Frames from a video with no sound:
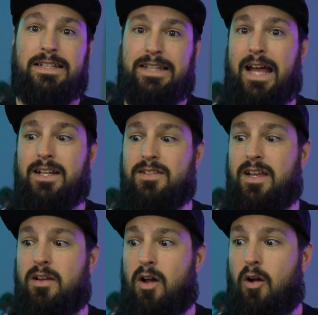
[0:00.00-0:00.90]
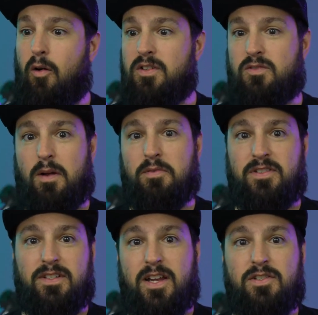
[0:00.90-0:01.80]
That is a honest
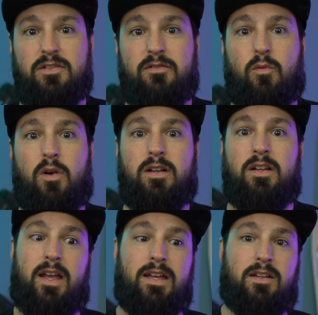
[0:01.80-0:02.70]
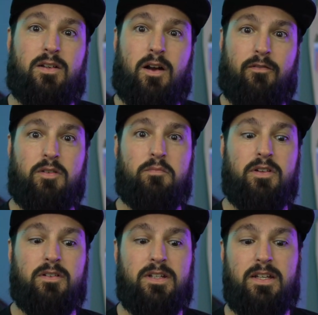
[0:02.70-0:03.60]
representation of what a
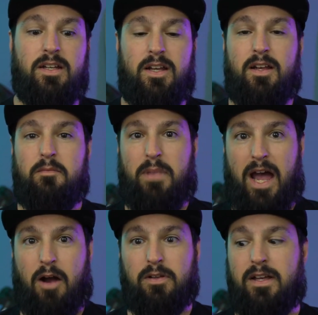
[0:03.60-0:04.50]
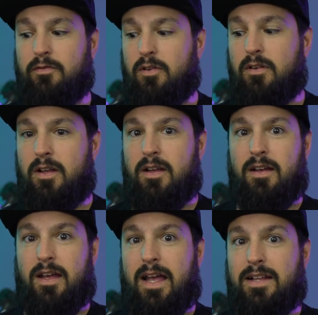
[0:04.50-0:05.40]
comfortability, power level,
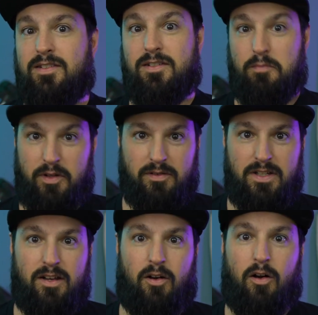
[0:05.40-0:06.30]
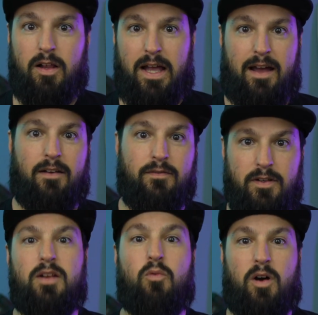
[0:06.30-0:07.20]
and stability all have
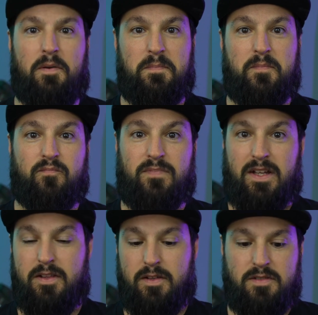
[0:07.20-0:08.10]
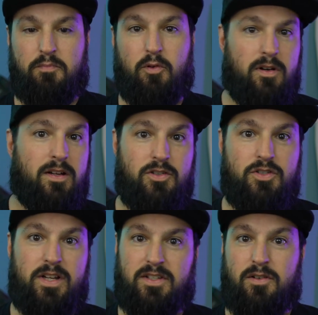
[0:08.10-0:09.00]
in one. This board
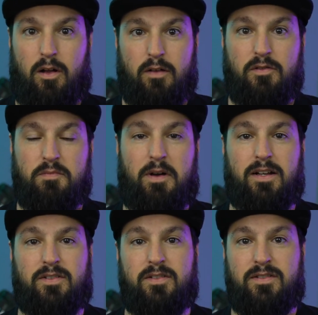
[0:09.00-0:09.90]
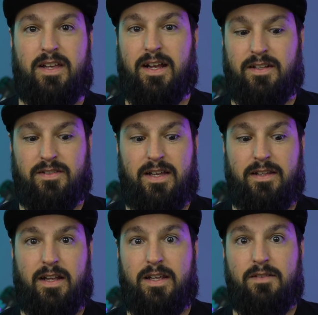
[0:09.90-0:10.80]
checks all those boxes, and I can say
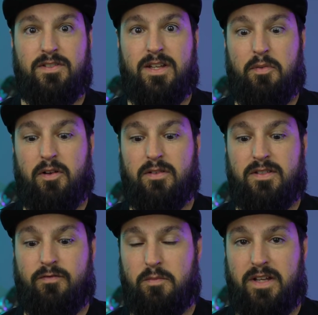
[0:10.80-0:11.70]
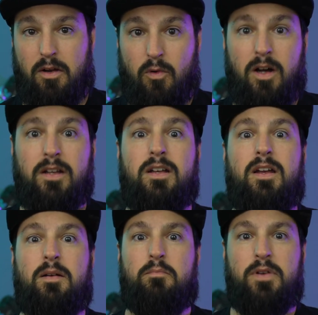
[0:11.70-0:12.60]
that even stepping on this from day one,
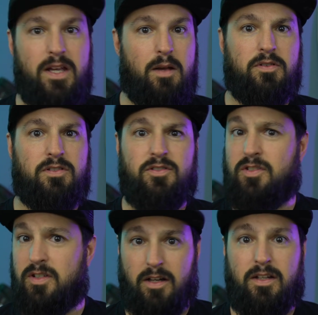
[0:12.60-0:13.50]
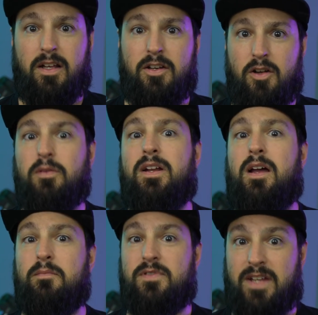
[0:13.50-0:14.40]
being able to just gun it and know that
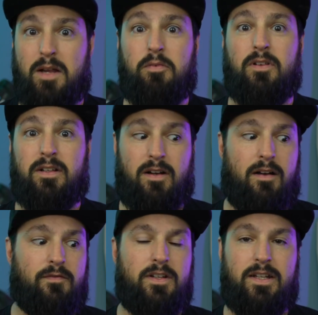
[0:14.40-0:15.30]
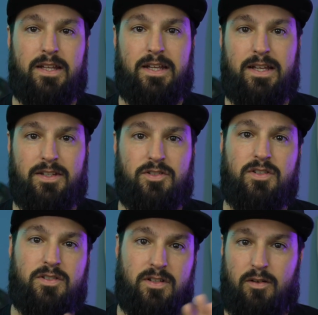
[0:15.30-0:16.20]
I'm stable and confident, it's
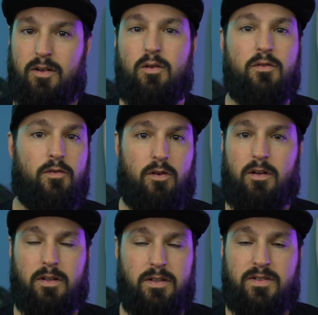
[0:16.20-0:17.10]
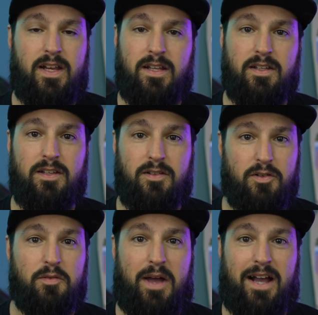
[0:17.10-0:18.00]
just an overall insanely
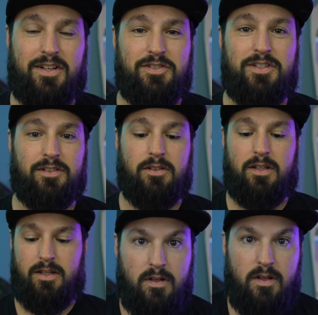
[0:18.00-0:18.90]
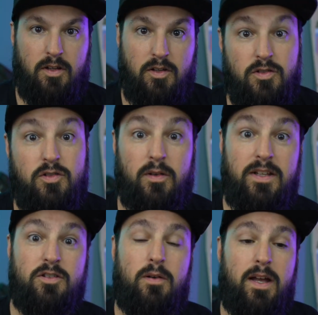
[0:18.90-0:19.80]
good package deal. So
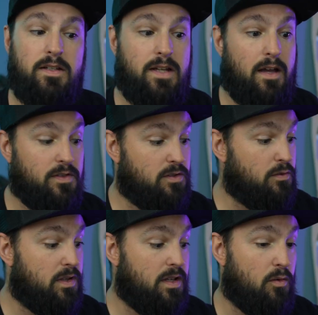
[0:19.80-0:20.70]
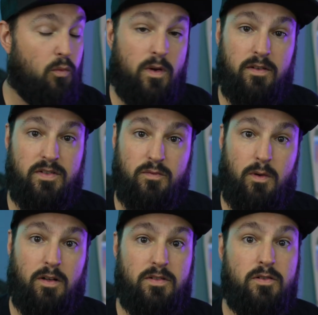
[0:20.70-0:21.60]
let's go ahead and dive into the wheels as
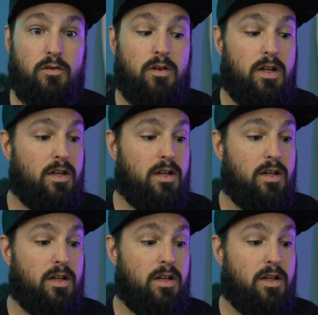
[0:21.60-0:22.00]
well too.